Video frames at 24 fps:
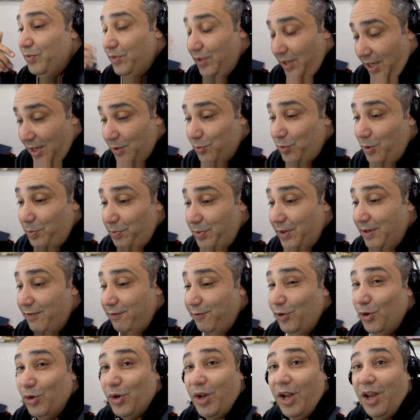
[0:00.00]
it would be
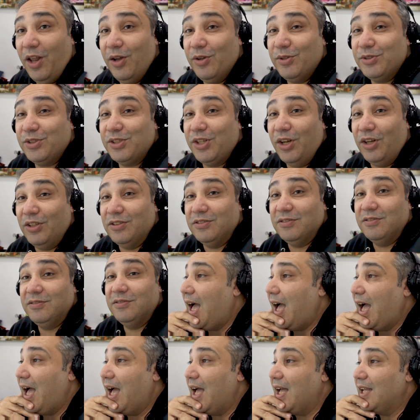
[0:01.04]
foreclosed on
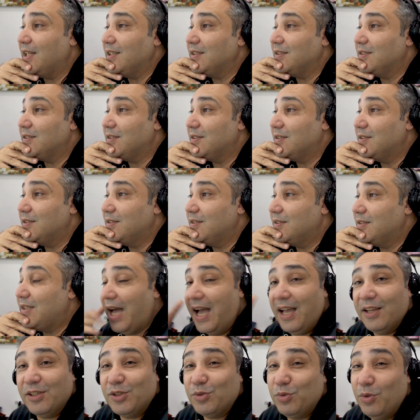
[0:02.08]
and the
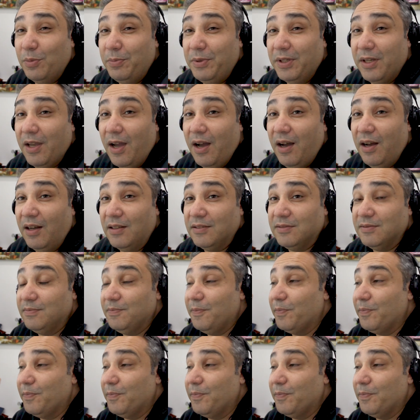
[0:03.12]
house will be gone.